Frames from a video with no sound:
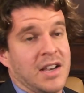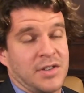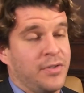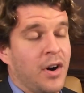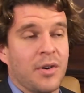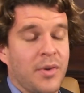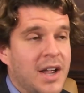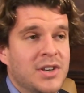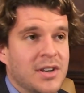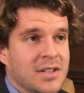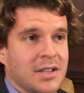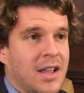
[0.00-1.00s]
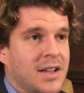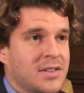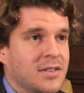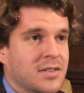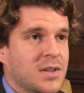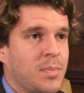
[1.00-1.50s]
and as far-ranging as
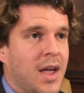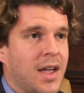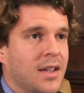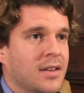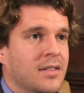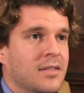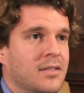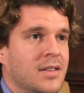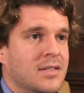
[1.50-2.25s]
Alaska and Spain.